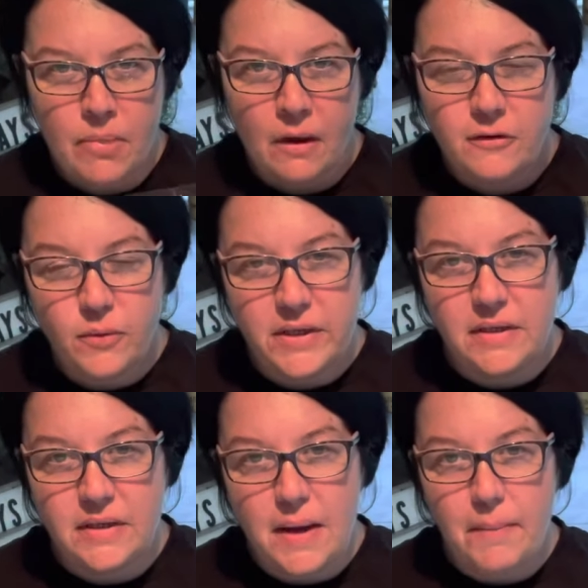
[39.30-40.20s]
So I
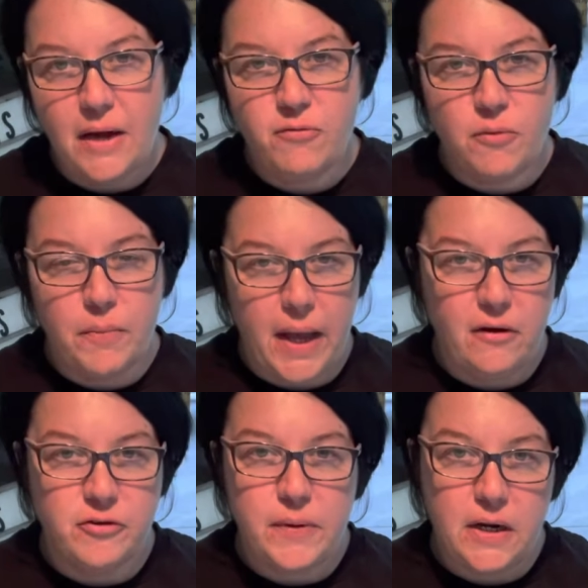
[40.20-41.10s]
did get mine from
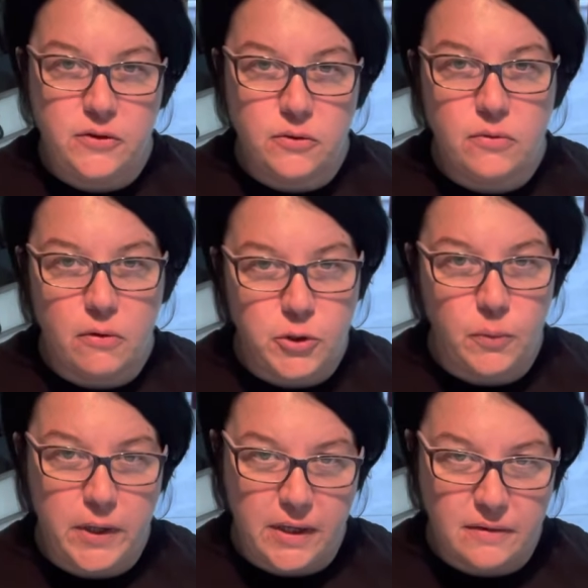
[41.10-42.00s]
Michael's, but I do know
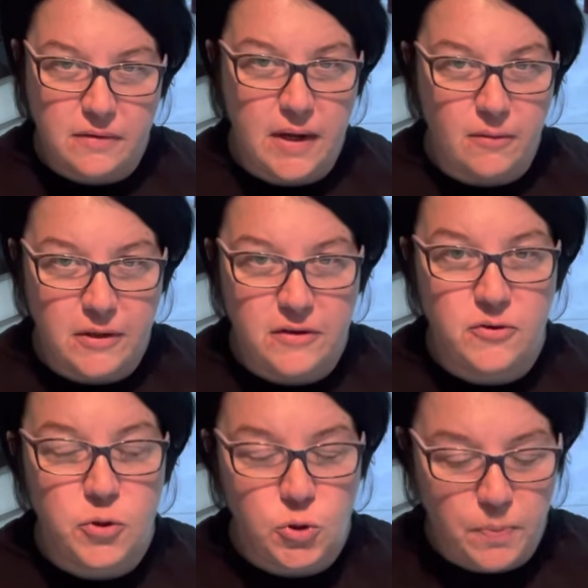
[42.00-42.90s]
Joann's carries
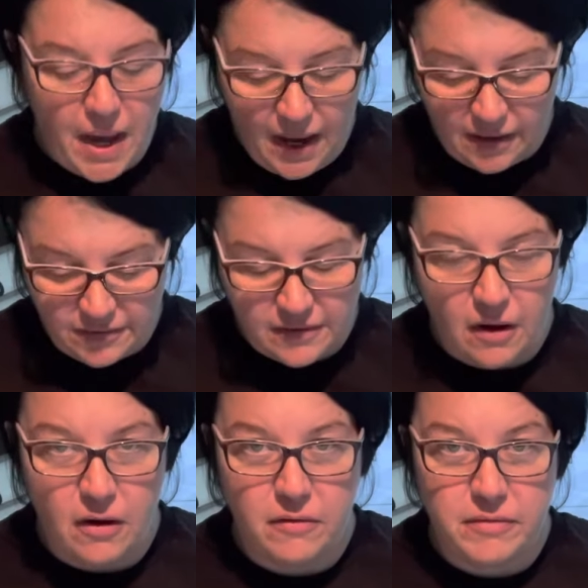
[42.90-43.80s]
2 packs
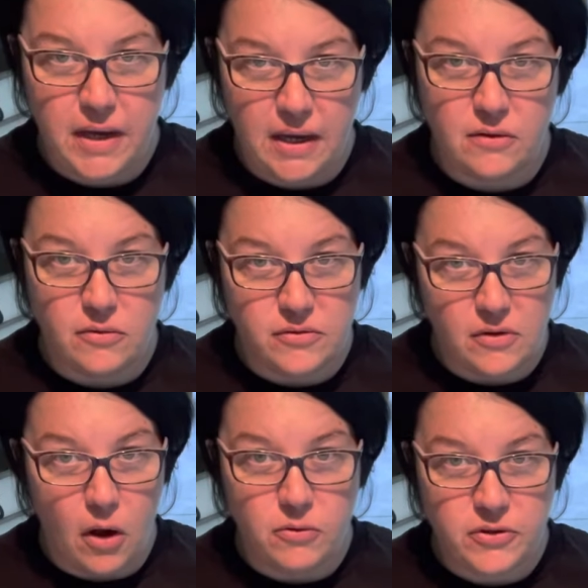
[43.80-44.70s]
of candles.
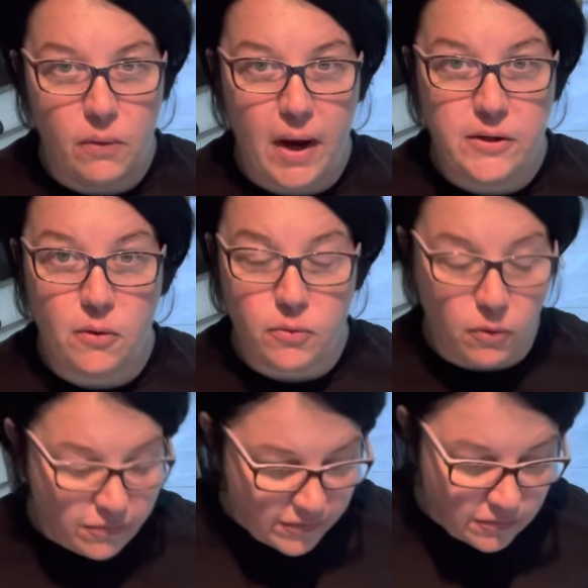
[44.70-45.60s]
Also, I don't
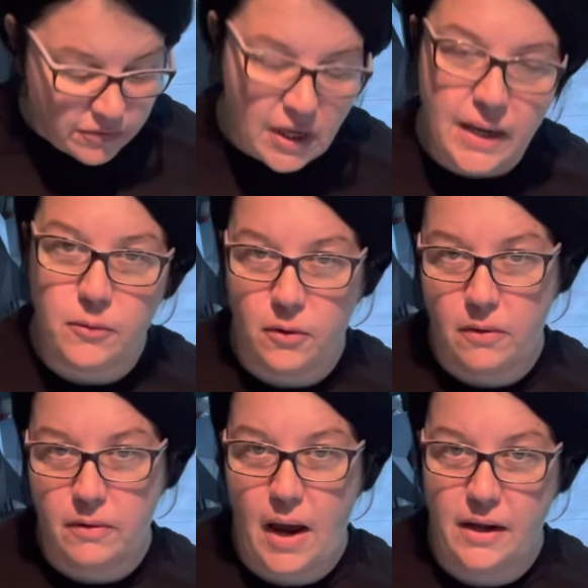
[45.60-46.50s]
know if they're timer
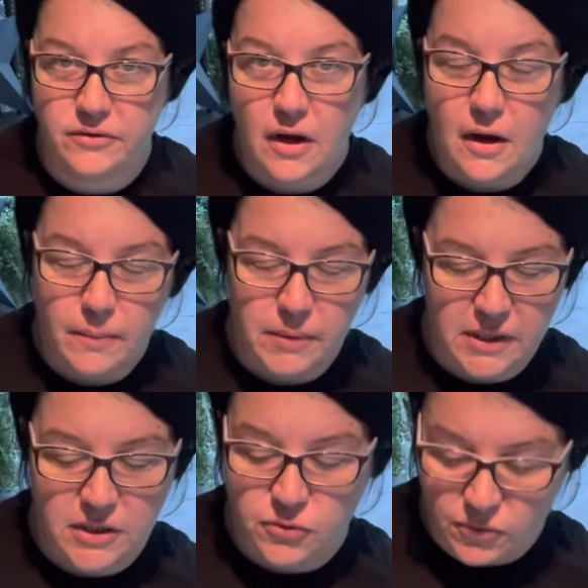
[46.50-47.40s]
or not, but
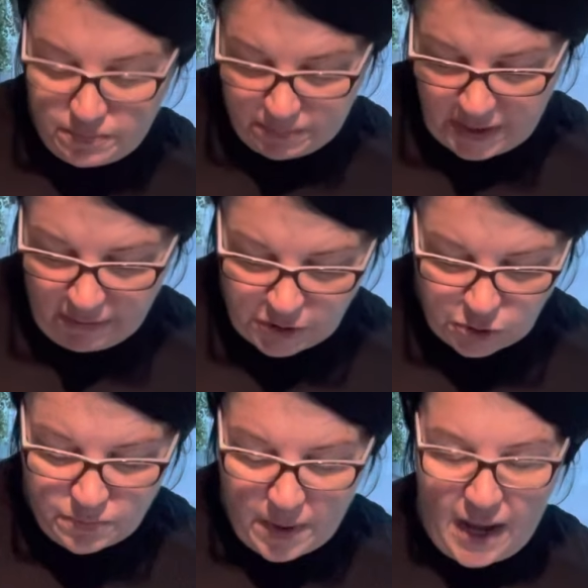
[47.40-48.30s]
they do carry
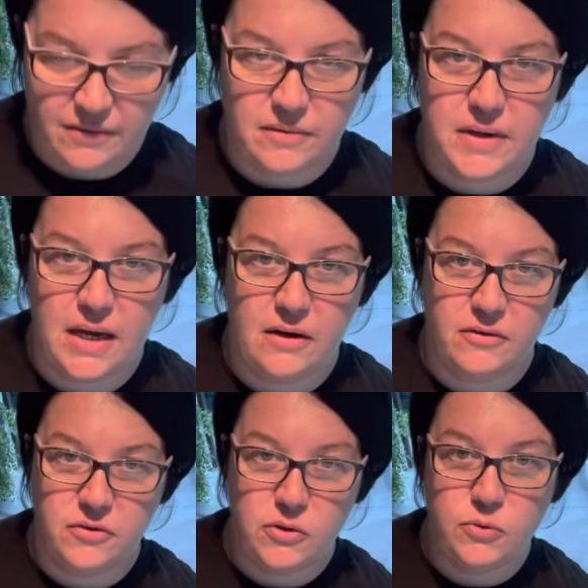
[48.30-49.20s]
2 packs of
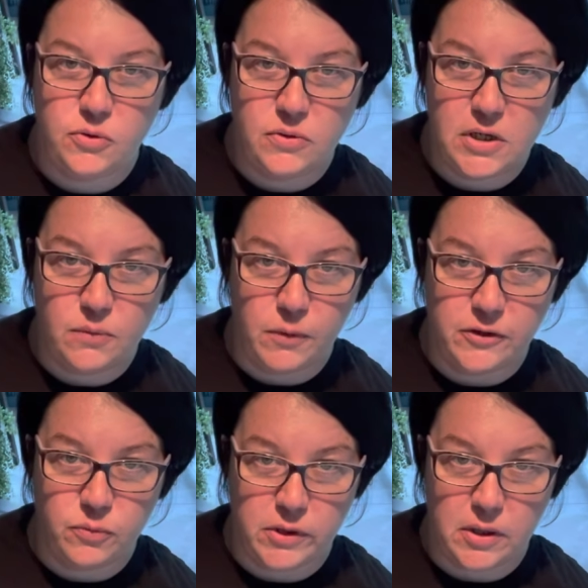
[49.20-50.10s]
candles. So you do need
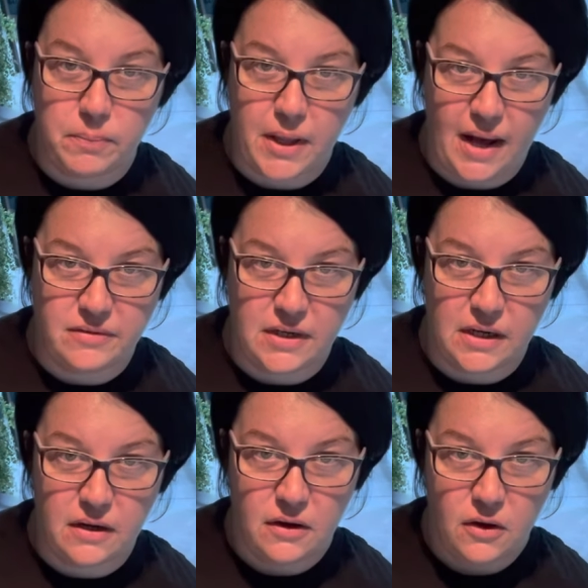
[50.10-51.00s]
ones with the
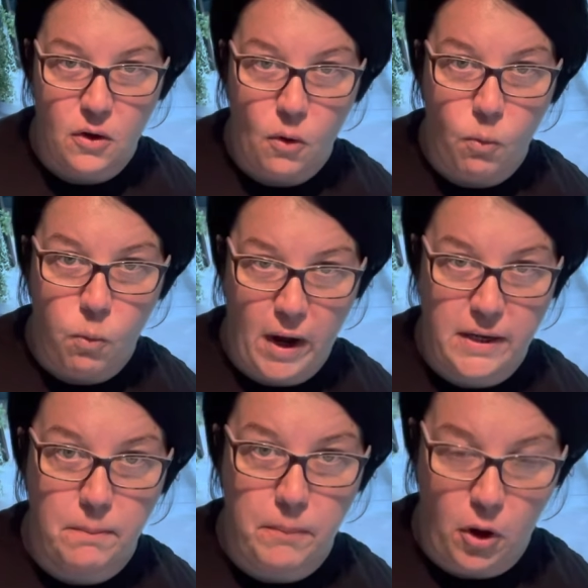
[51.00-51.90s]
plastic
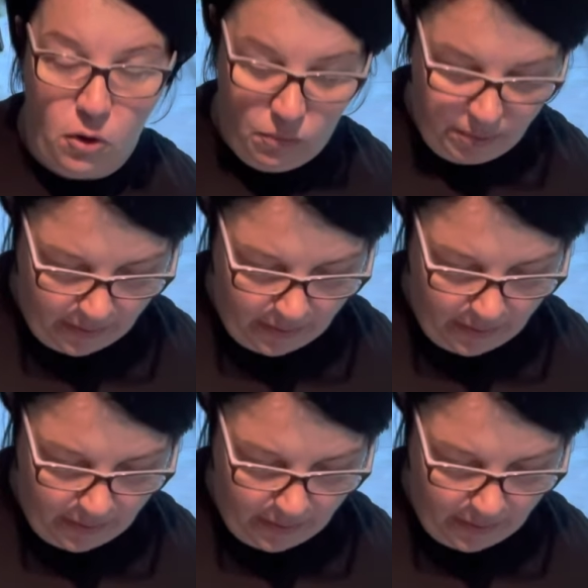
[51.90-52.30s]
white bulb